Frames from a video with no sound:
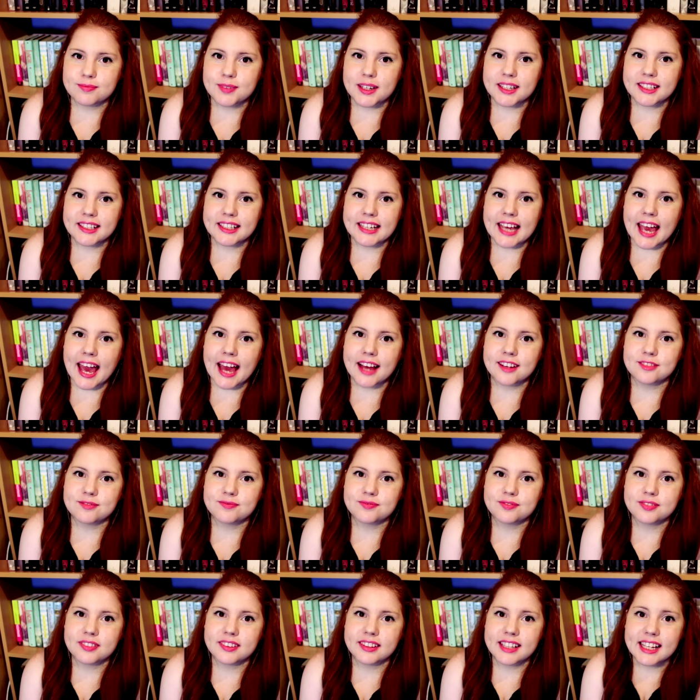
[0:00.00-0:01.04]
But yeah,
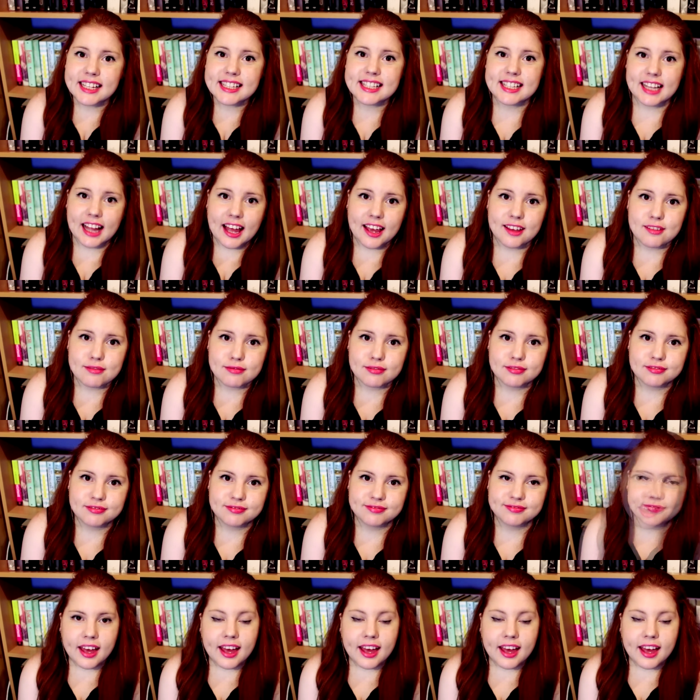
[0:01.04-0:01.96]
that's life.